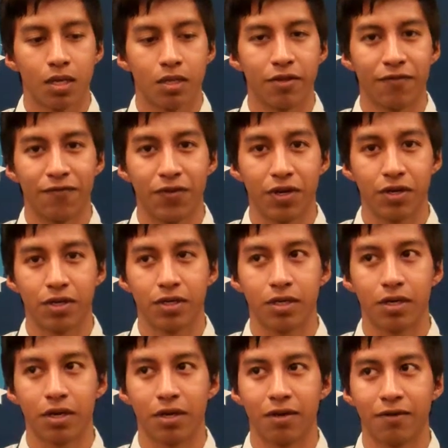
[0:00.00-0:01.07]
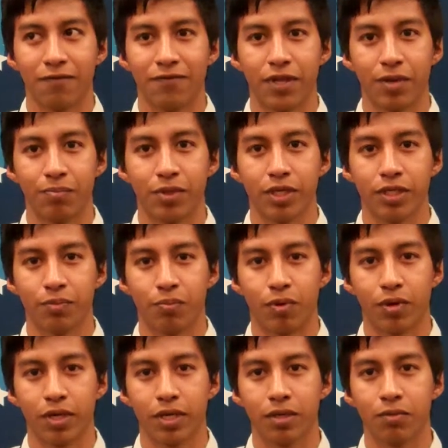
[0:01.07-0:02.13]
the fear of them being
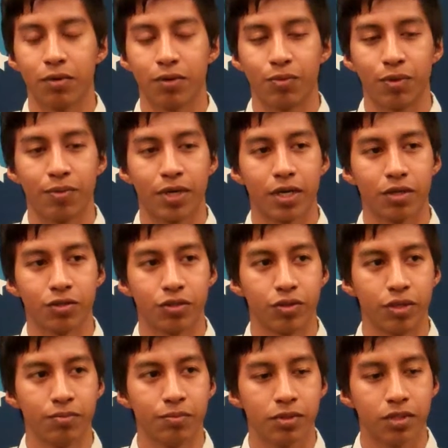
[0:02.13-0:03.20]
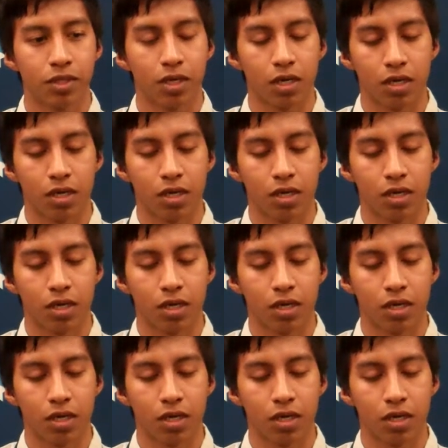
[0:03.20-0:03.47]
deported when we went on trips.